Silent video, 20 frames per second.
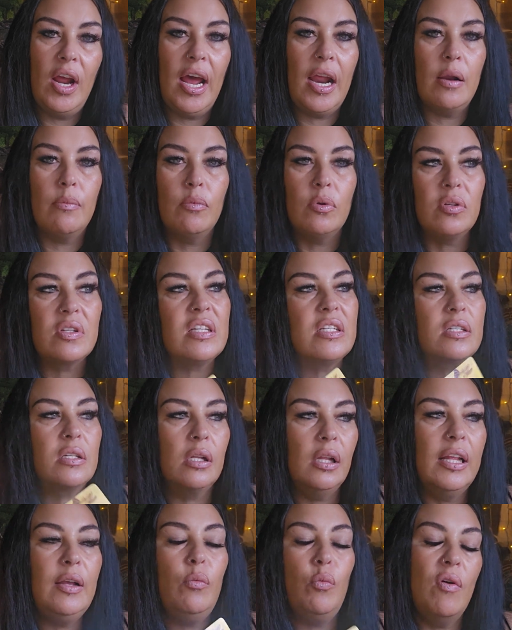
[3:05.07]
animals. It's to
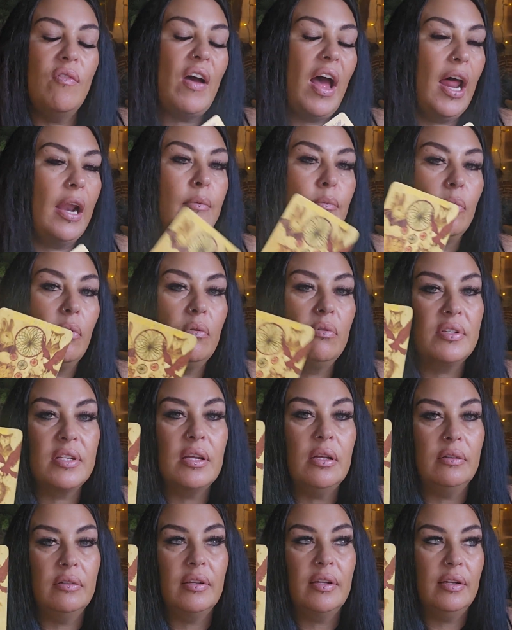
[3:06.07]
link with animals
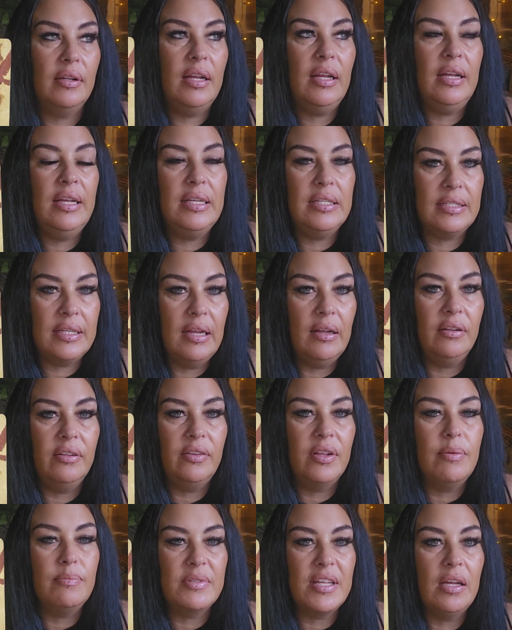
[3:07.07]

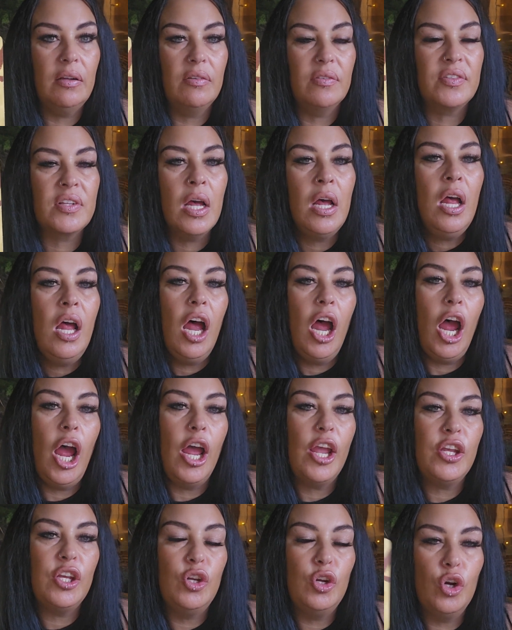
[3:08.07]
themselves.
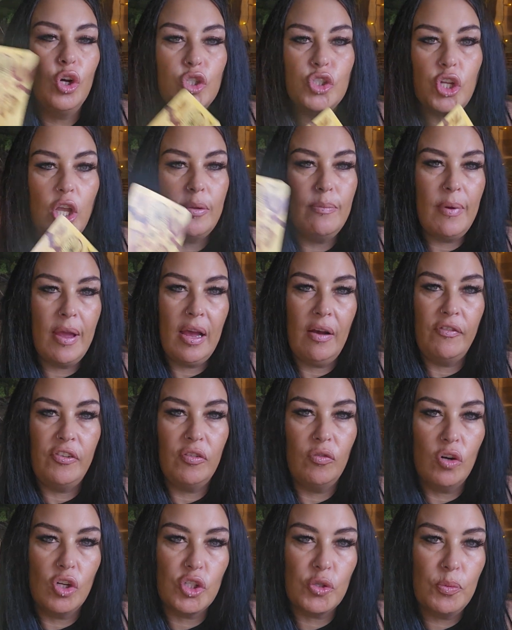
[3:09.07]
So you may have
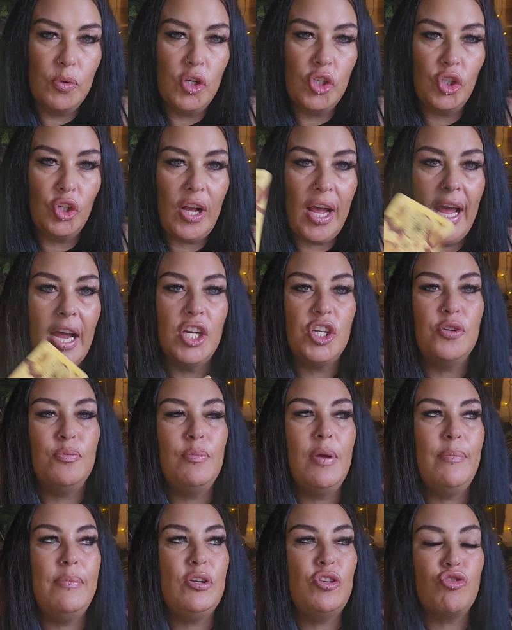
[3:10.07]
your own spiritual guide. You
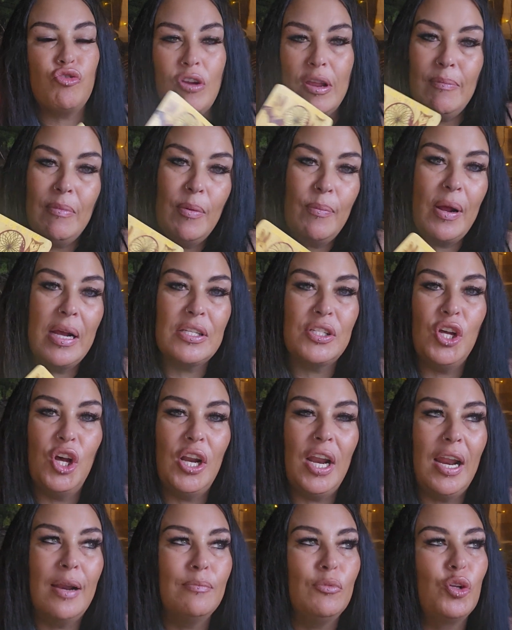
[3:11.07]
may be dreaming about
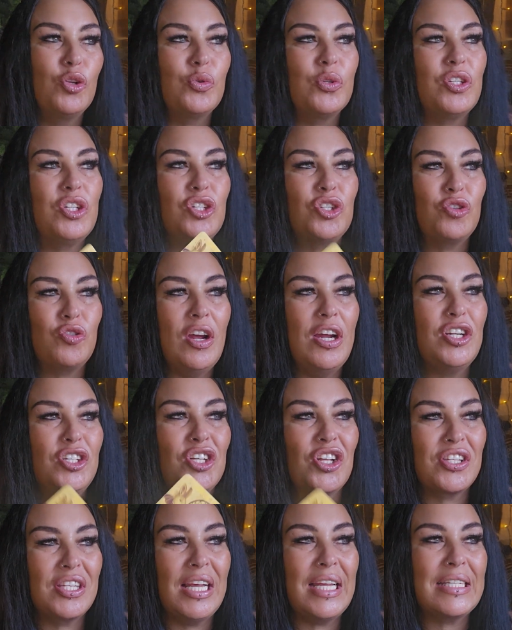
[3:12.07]
certain animals, which is strange
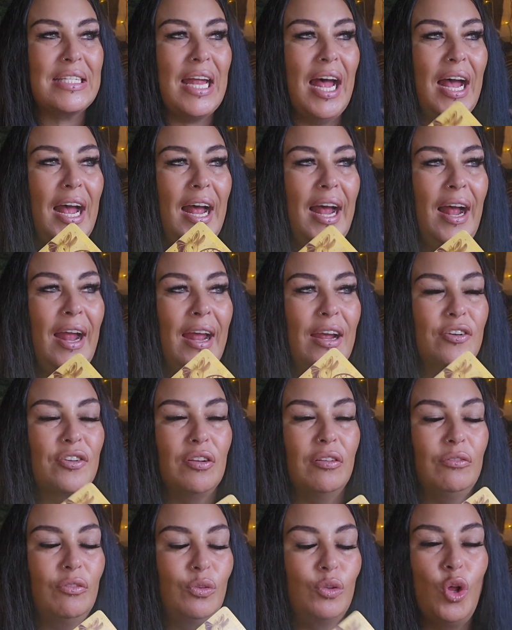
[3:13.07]
because last night I had
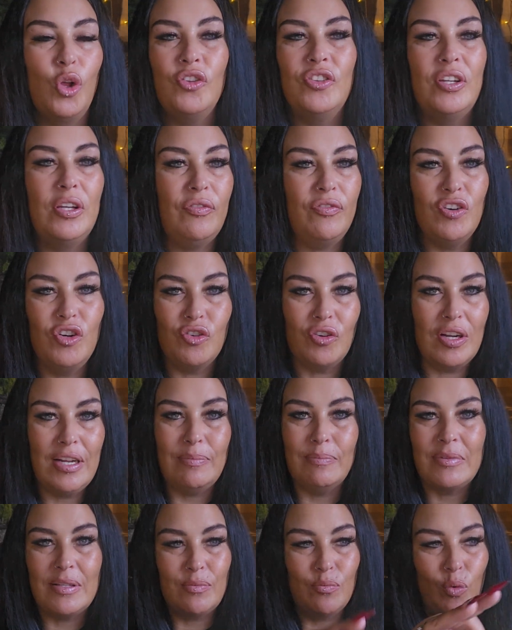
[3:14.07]
loads of different
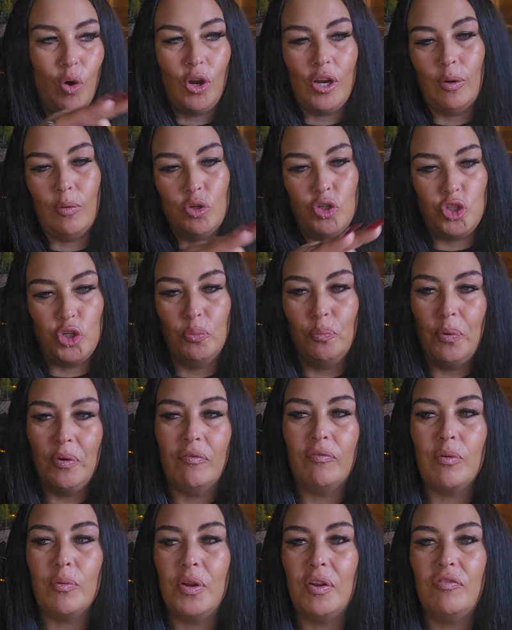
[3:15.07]
dreams in one. I was
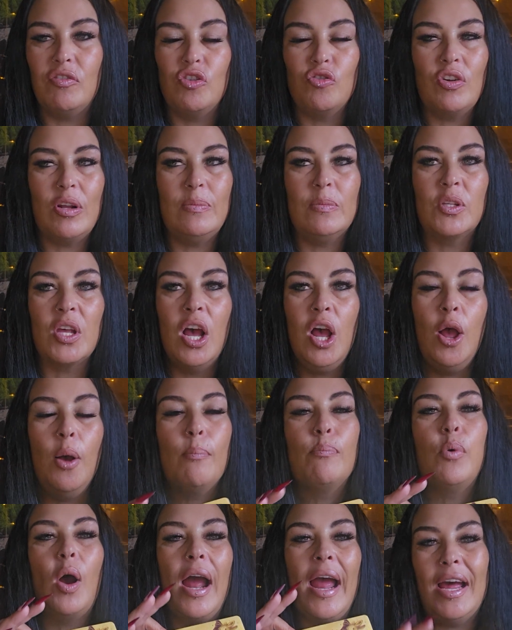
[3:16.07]
jumping from different dreams,
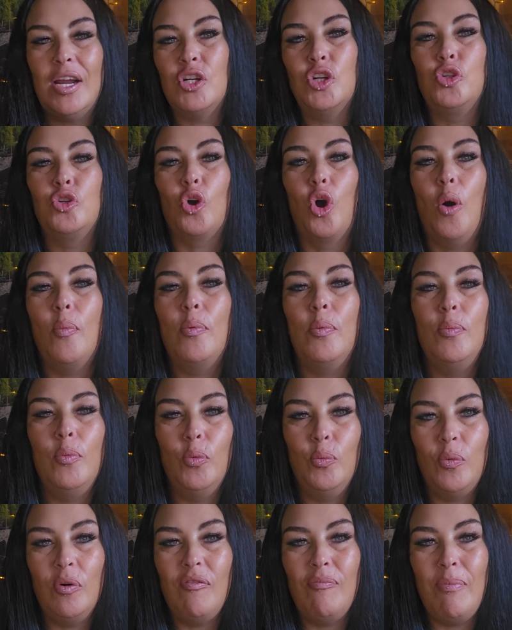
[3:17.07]
but I had a
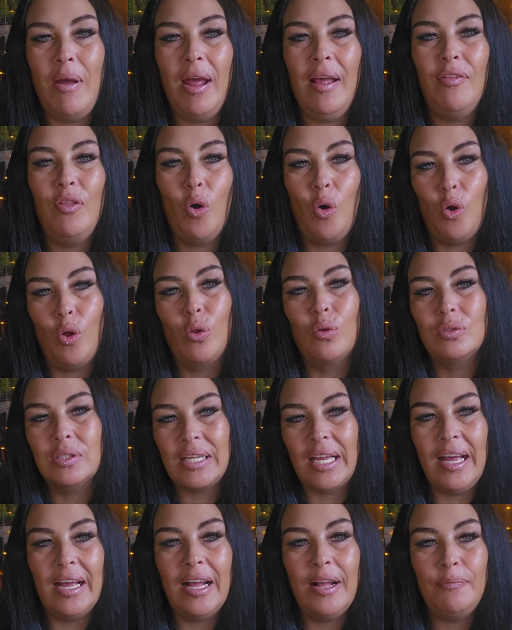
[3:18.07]
Doberman with me the whole
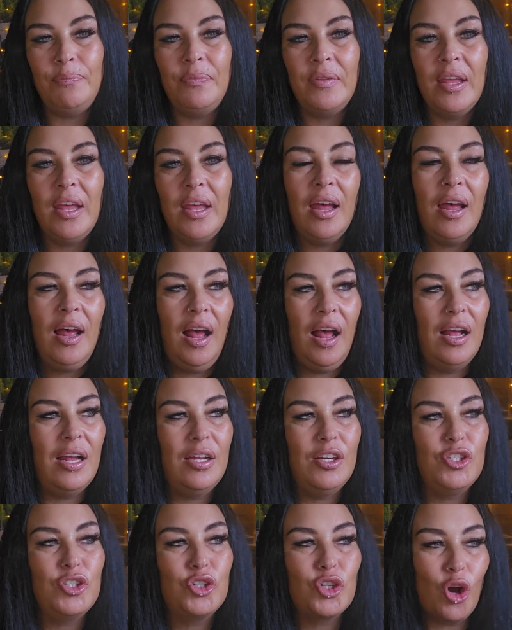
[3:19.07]
time.
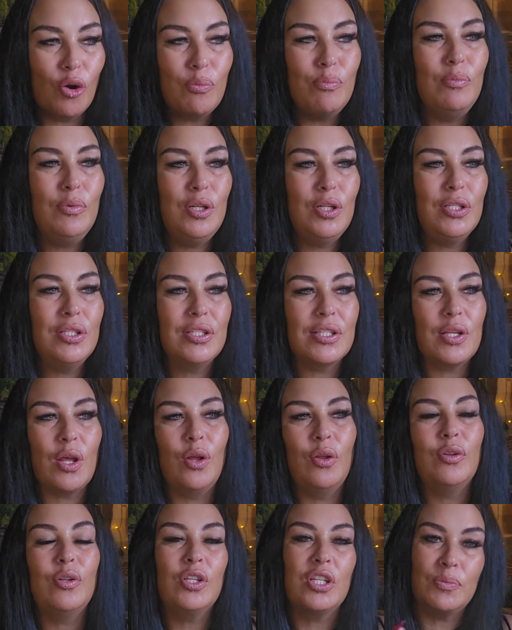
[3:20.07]
And Dobermans,
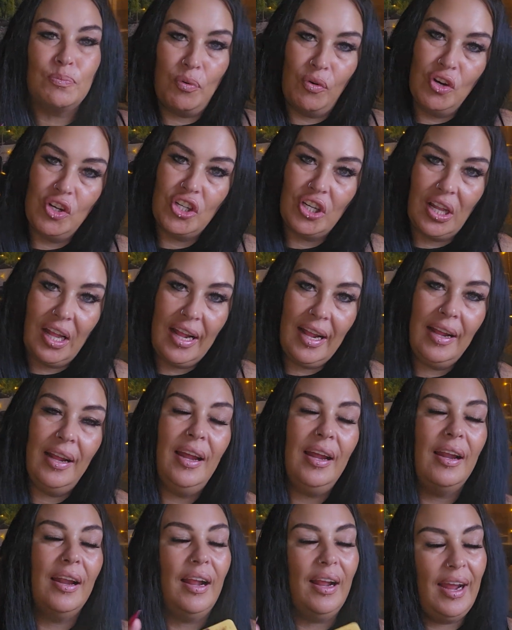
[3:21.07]
spiritually,
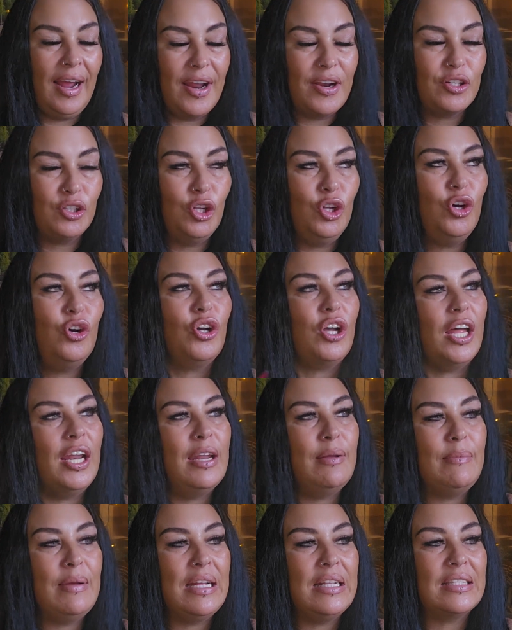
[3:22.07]
I had a look, and
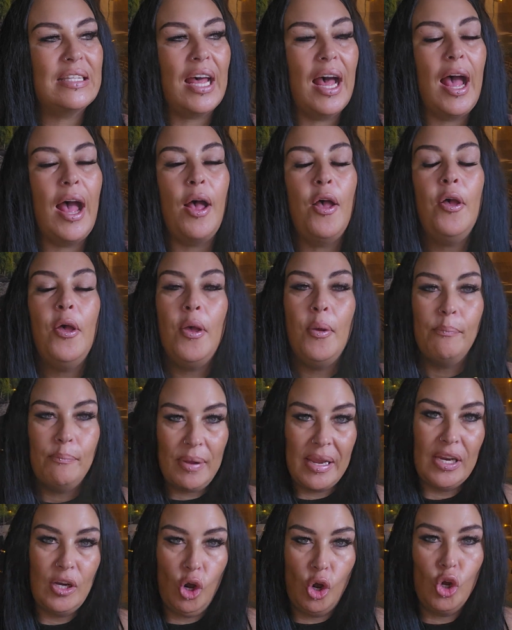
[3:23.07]
it means that
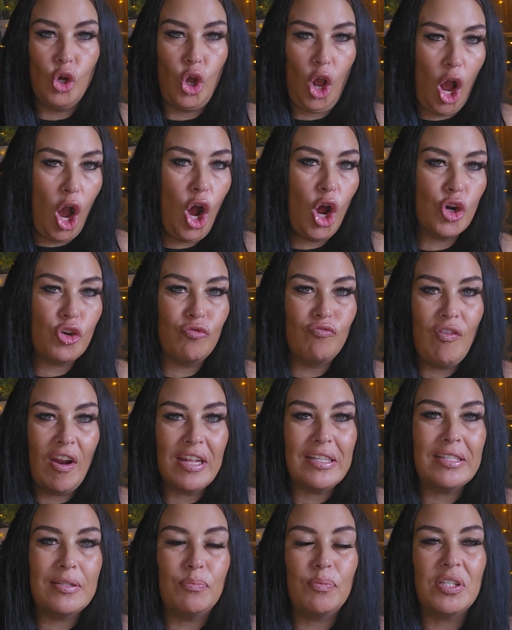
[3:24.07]
being on guard and
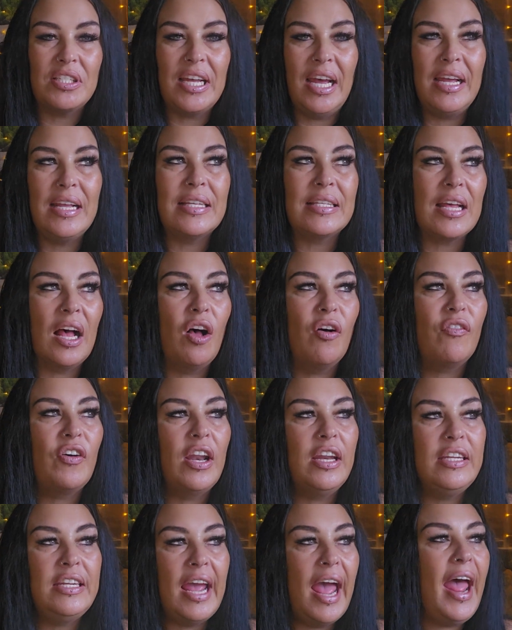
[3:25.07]
ready to protect yourself.
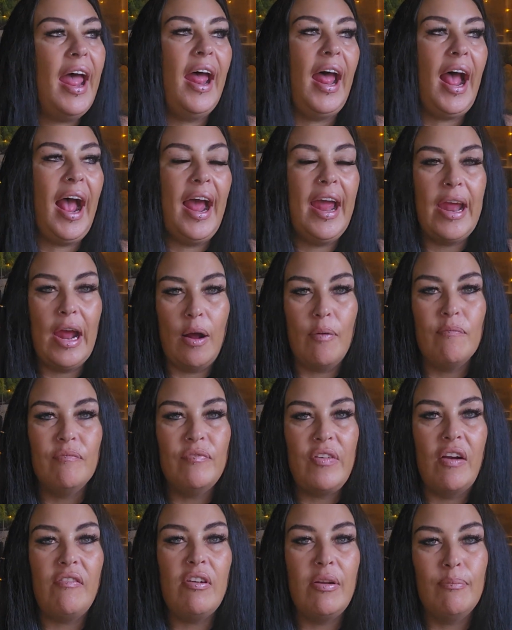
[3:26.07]
And yeah, I am
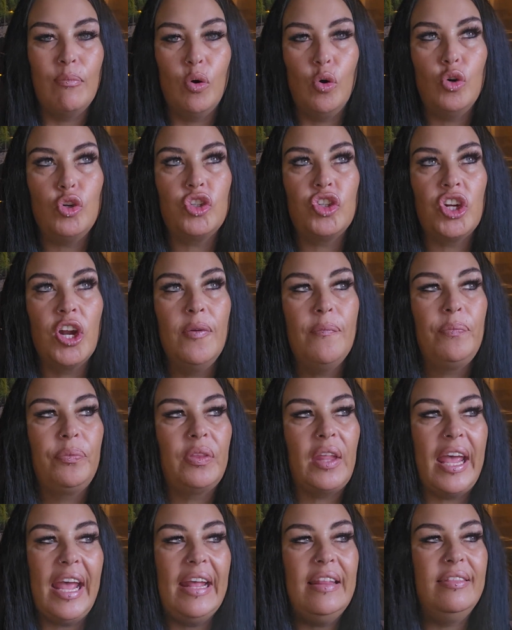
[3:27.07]
very much
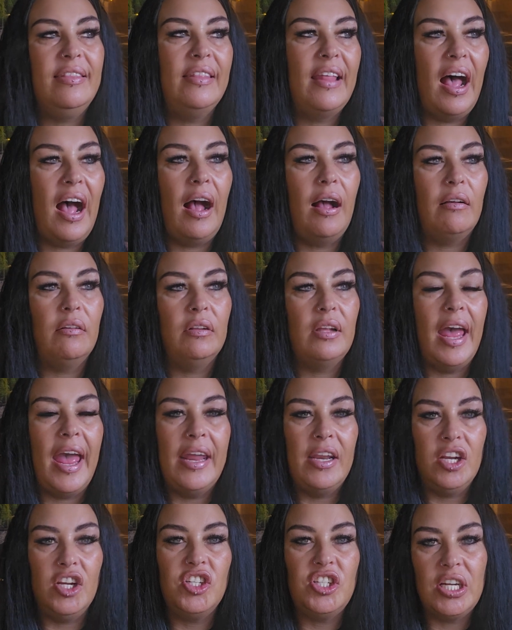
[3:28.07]
in that
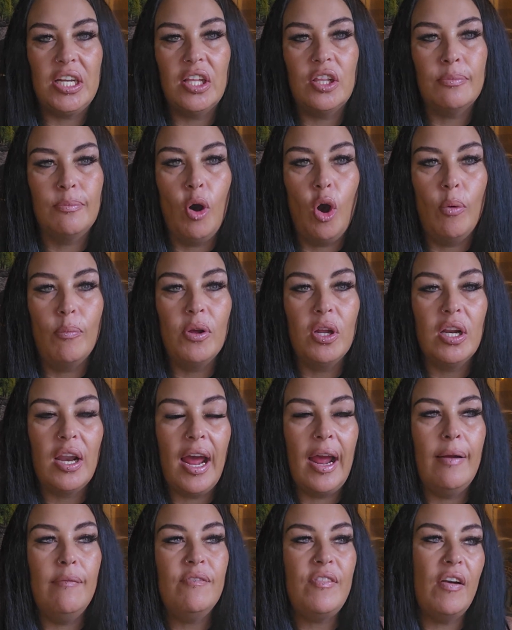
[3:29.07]
energy at the moment.
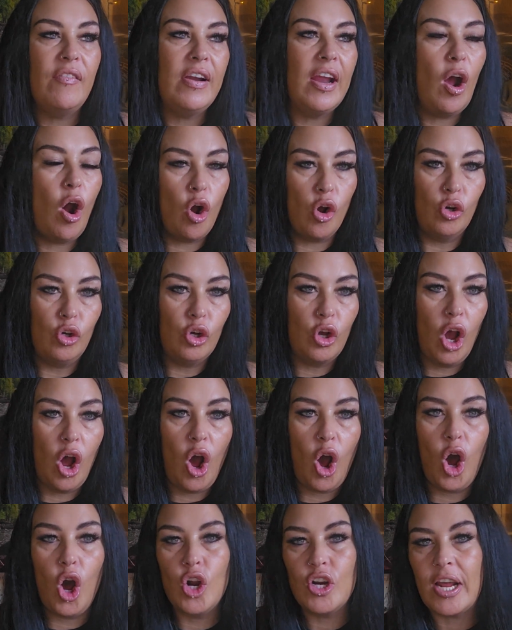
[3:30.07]
I'm very on
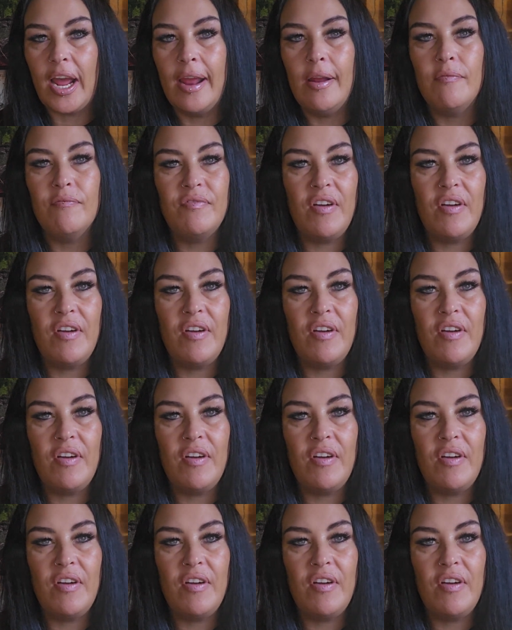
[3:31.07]
guard. I